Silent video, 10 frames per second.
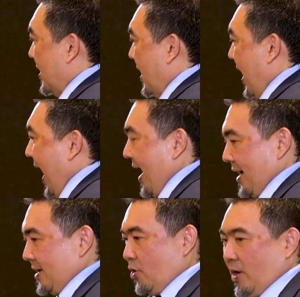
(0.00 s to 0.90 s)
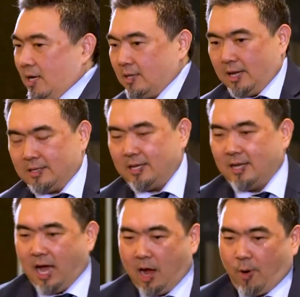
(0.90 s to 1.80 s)

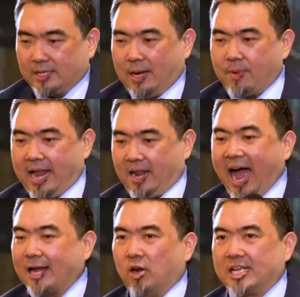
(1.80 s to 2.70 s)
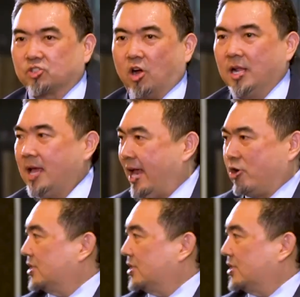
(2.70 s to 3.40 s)
I one time had high cholesterol, and doctor